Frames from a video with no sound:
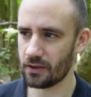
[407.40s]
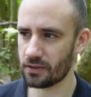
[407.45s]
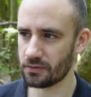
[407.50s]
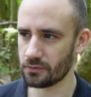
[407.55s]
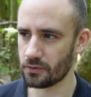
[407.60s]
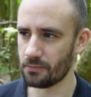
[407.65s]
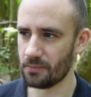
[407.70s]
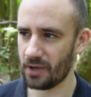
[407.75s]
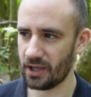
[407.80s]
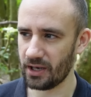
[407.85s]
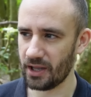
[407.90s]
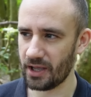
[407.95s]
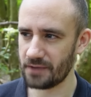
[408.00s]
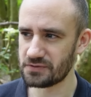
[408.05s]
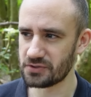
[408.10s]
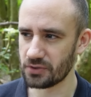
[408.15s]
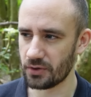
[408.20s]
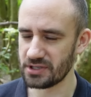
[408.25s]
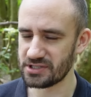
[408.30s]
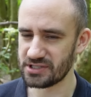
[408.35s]
through my
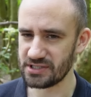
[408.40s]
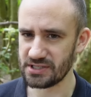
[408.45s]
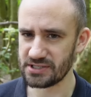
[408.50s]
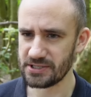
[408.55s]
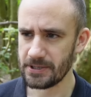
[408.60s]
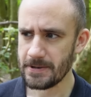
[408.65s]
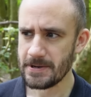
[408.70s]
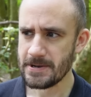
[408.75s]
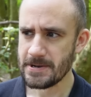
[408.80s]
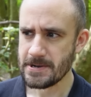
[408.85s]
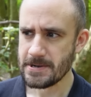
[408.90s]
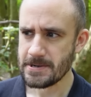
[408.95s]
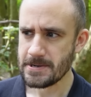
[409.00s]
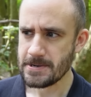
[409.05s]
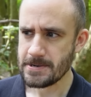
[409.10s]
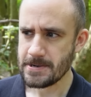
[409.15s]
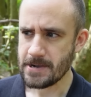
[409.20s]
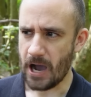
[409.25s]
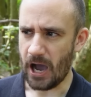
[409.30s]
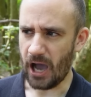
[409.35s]
life choices.
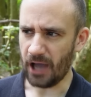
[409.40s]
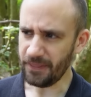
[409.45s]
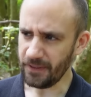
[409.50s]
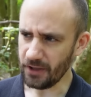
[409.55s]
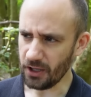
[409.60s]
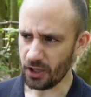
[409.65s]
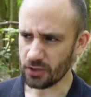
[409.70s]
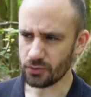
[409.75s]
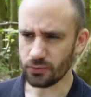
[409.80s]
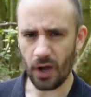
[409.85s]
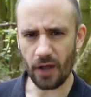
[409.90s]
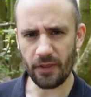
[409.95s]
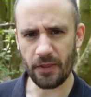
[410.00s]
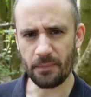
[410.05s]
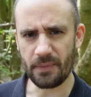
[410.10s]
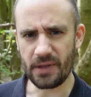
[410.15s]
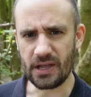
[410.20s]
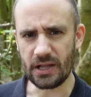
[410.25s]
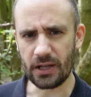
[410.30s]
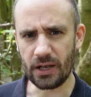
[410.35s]
I think I'd rather
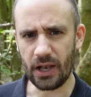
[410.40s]
be